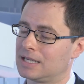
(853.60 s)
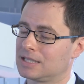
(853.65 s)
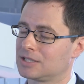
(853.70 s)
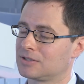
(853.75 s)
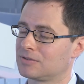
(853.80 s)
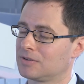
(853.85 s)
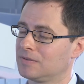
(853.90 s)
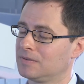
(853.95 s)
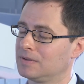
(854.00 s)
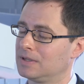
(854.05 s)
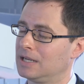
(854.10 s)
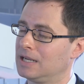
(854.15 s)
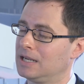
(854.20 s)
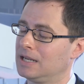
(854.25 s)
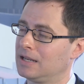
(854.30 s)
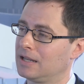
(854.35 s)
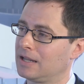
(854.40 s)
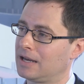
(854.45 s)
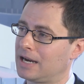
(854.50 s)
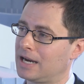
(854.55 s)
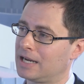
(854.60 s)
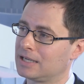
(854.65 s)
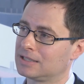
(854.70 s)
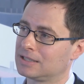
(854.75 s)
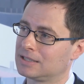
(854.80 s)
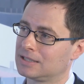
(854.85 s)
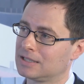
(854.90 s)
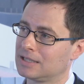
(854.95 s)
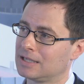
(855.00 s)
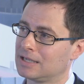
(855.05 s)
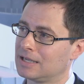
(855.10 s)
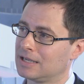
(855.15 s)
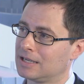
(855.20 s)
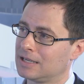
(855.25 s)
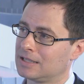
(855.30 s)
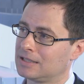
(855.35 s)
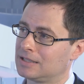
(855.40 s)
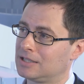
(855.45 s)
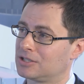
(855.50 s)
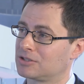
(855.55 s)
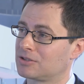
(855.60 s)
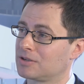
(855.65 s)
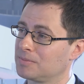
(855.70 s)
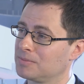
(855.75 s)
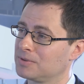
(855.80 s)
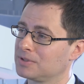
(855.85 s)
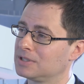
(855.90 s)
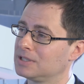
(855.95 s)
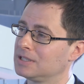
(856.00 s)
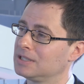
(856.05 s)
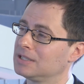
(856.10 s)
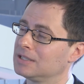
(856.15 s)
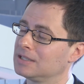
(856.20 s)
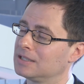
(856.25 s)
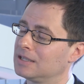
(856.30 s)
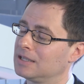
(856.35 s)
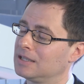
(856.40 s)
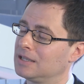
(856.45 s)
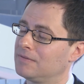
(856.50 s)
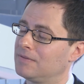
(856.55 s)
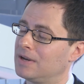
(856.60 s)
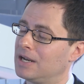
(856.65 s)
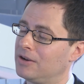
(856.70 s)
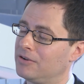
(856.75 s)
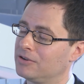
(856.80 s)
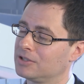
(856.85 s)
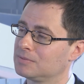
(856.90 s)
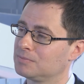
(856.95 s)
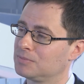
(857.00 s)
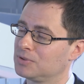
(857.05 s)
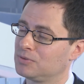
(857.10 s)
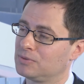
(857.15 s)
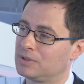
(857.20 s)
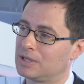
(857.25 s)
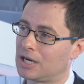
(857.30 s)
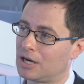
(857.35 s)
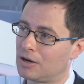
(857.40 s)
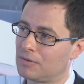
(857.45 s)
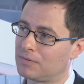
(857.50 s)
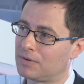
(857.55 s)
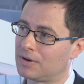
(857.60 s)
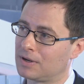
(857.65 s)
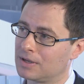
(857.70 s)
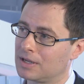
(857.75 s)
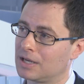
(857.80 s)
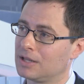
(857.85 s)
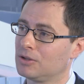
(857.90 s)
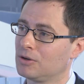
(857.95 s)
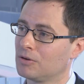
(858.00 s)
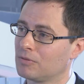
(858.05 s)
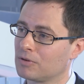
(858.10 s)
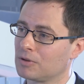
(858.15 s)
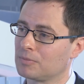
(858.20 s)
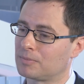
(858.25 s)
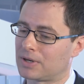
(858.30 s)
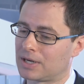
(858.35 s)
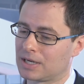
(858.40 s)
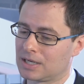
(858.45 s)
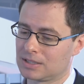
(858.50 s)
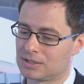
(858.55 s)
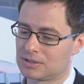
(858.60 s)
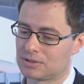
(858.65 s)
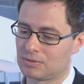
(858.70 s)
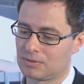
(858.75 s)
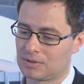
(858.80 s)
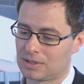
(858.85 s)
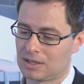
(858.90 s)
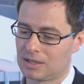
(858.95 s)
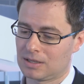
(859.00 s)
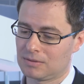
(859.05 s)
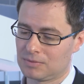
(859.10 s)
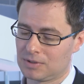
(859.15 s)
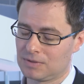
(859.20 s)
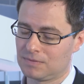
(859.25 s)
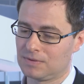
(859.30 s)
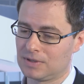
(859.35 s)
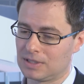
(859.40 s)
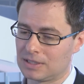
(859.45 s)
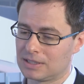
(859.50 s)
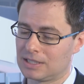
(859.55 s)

has driven a large discrepancy in the valuation between our fund and the overall market. So I think we feel